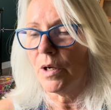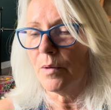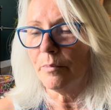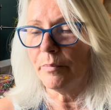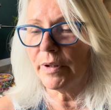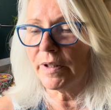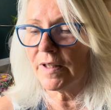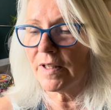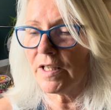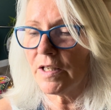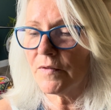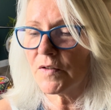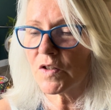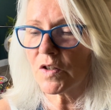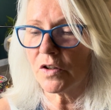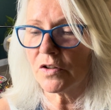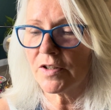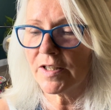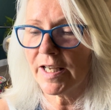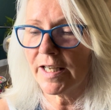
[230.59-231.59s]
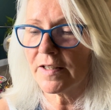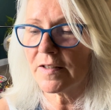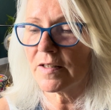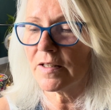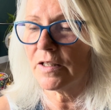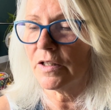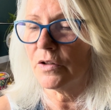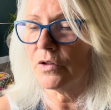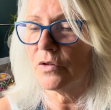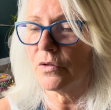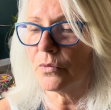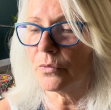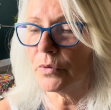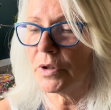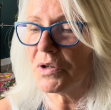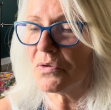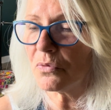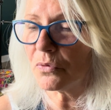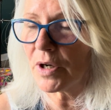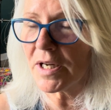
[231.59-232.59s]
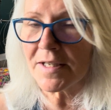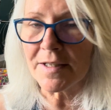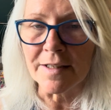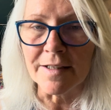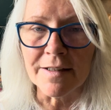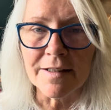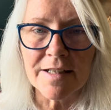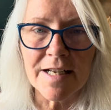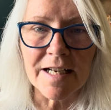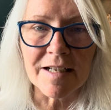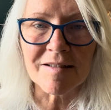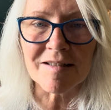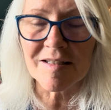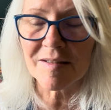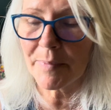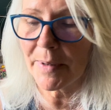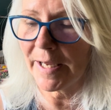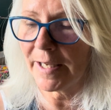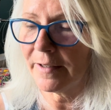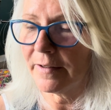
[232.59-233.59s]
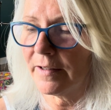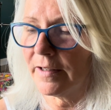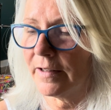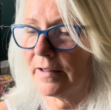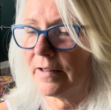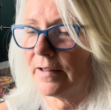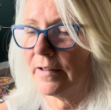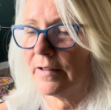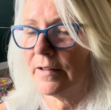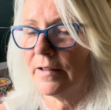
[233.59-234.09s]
Beliefs are tested, rewritten, expanded.